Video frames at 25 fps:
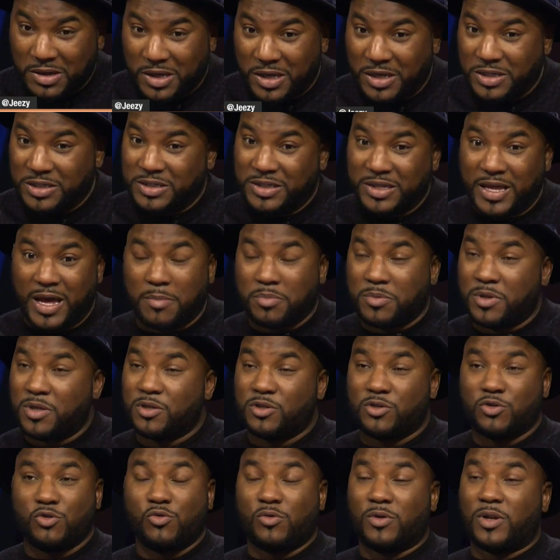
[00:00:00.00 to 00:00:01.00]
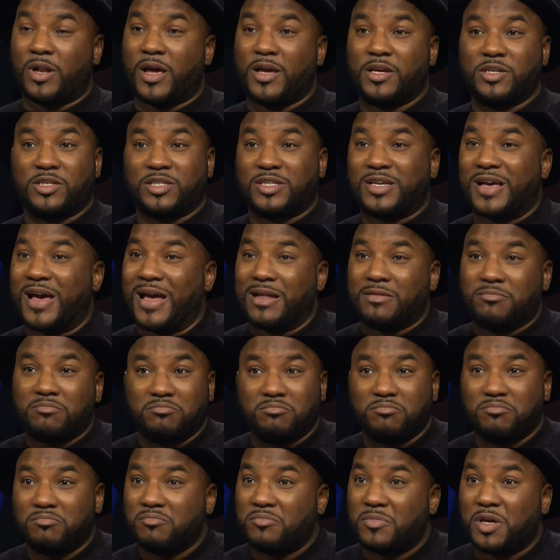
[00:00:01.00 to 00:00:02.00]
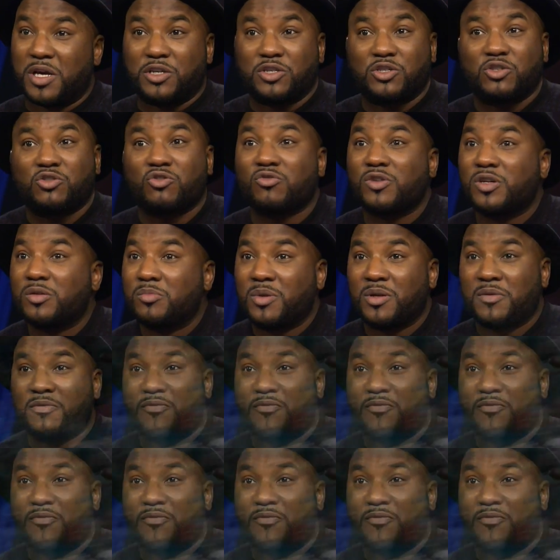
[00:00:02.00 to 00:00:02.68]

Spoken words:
he snapped into it, like he just got extremely